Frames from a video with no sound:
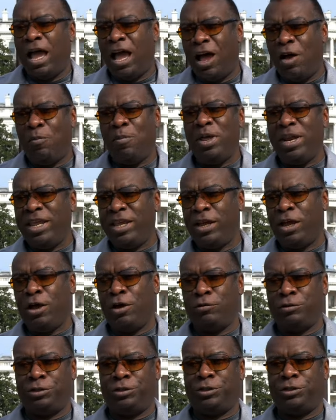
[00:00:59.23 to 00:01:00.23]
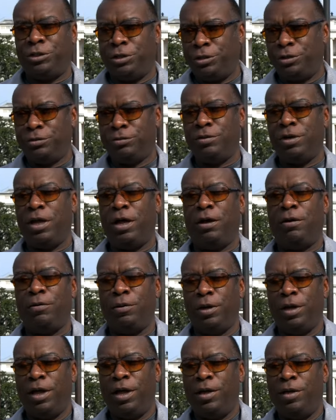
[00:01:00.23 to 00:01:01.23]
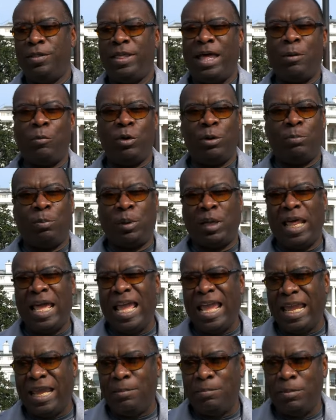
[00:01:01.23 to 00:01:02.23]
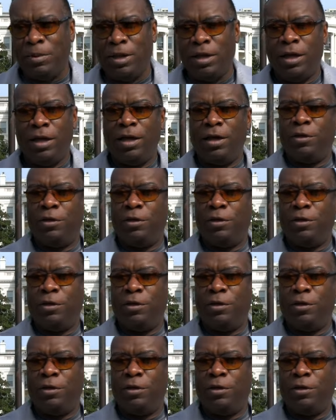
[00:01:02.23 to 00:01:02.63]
How many coaches do you know that would blame